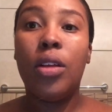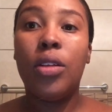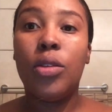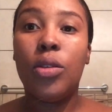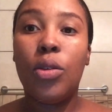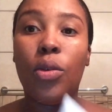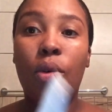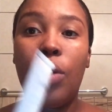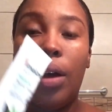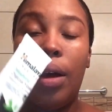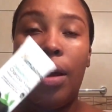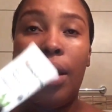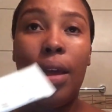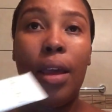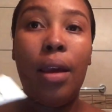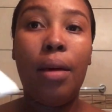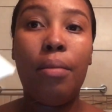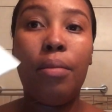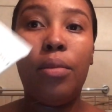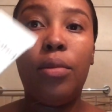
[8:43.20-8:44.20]
So I
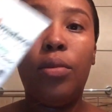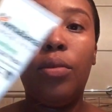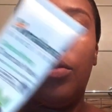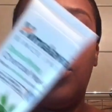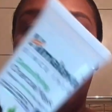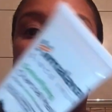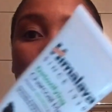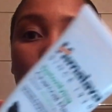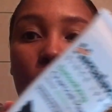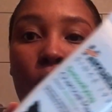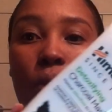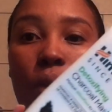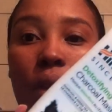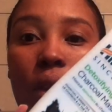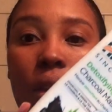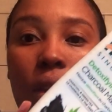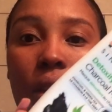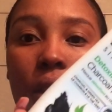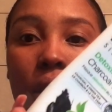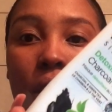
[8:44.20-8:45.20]
am
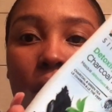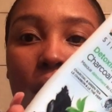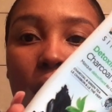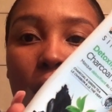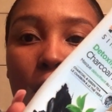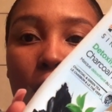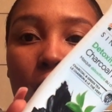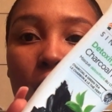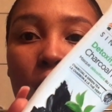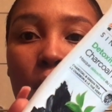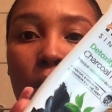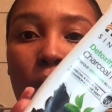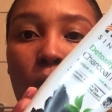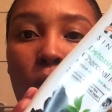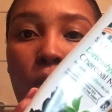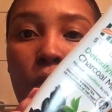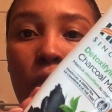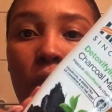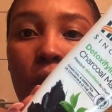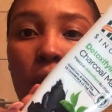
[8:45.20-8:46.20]
doing a bit
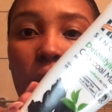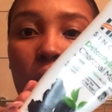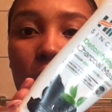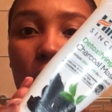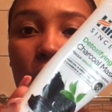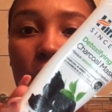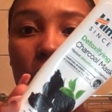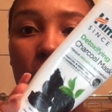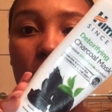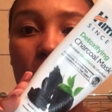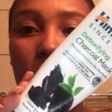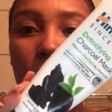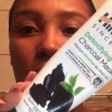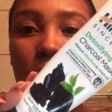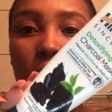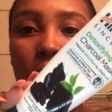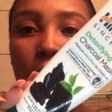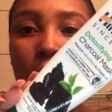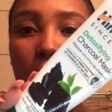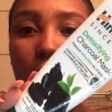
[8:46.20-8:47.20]
more than just
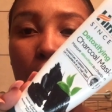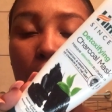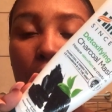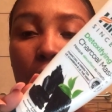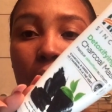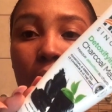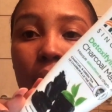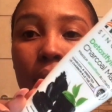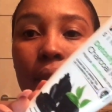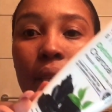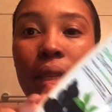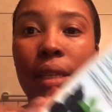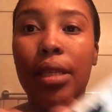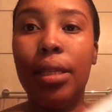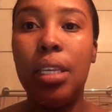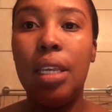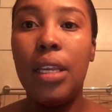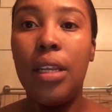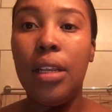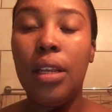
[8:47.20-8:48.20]
my basic
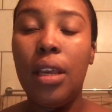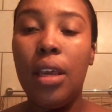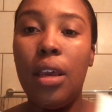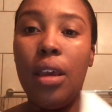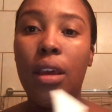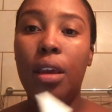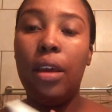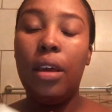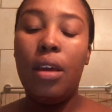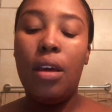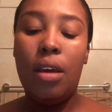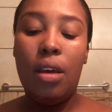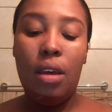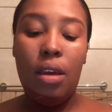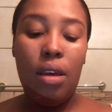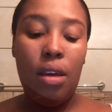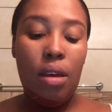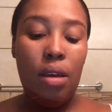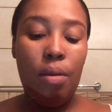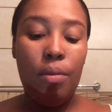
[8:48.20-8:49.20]
skincare.
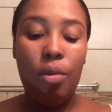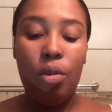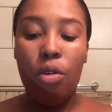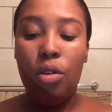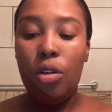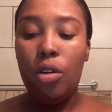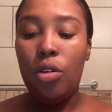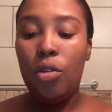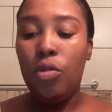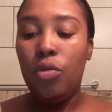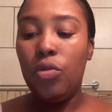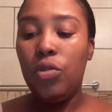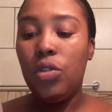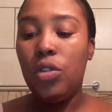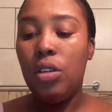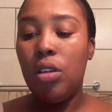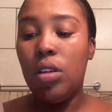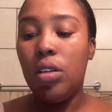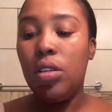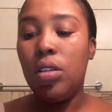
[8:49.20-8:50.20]
I'm gonna
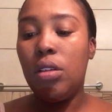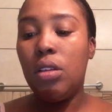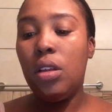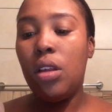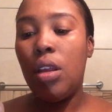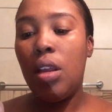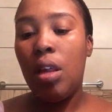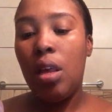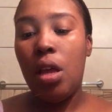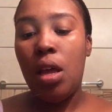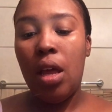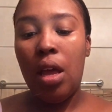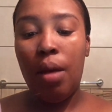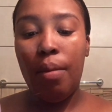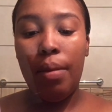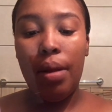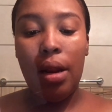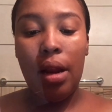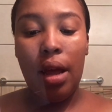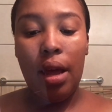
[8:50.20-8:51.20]
use this
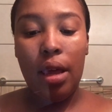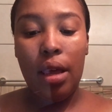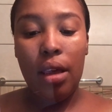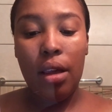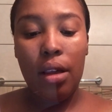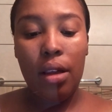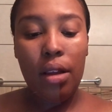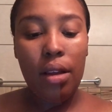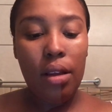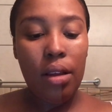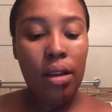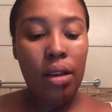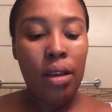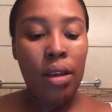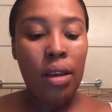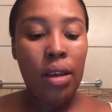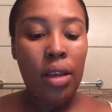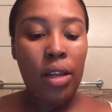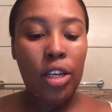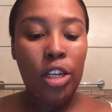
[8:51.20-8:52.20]
Himalaya
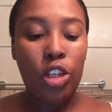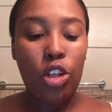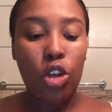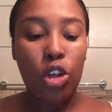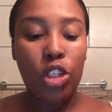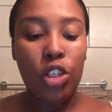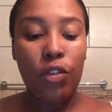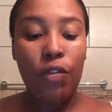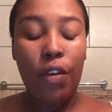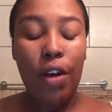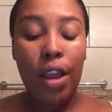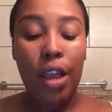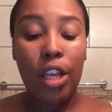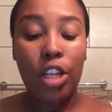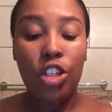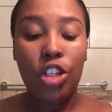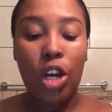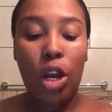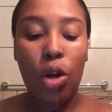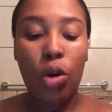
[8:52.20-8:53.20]

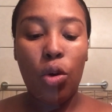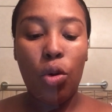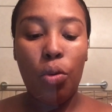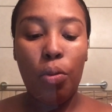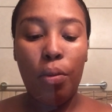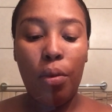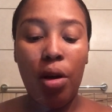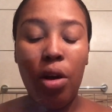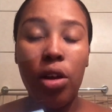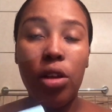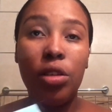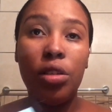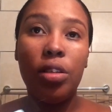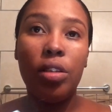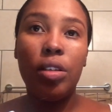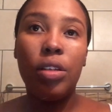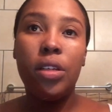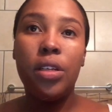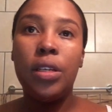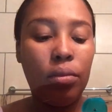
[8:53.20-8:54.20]
detoxifying charcoal
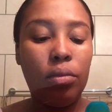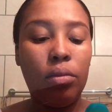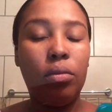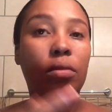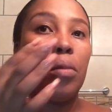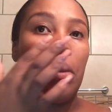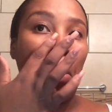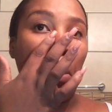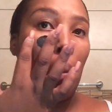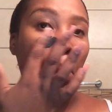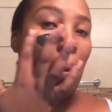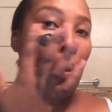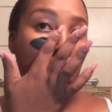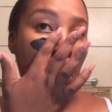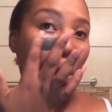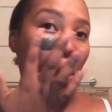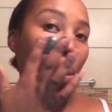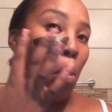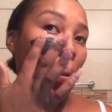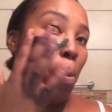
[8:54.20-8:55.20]
mask.
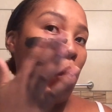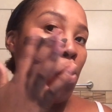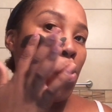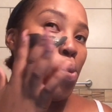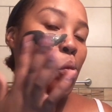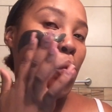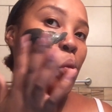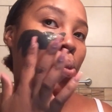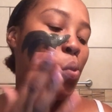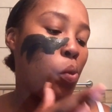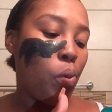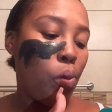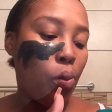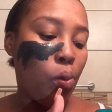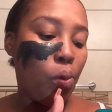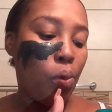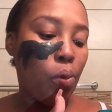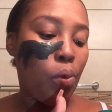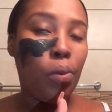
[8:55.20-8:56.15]
All I'm saying.